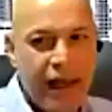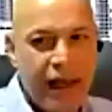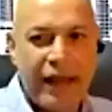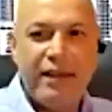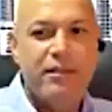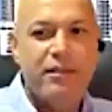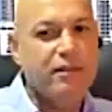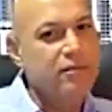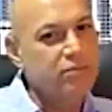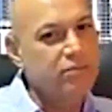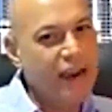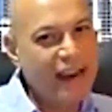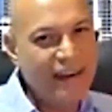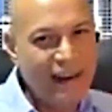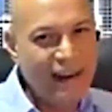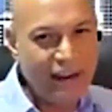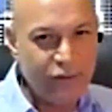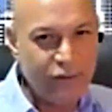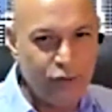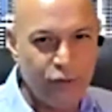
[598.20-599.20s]
is right
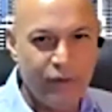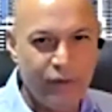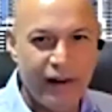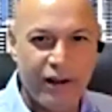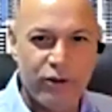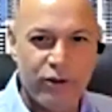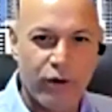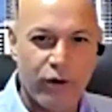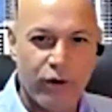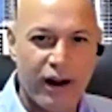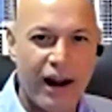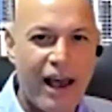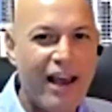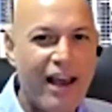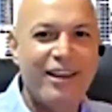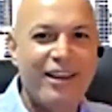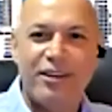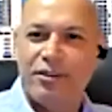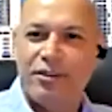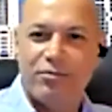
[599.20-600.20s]
next to Venezuela,
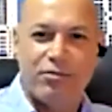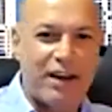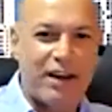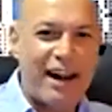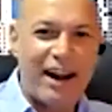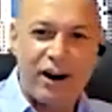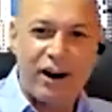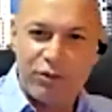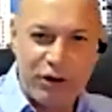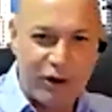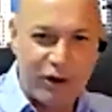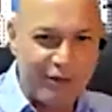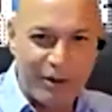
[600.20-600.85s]
is right across the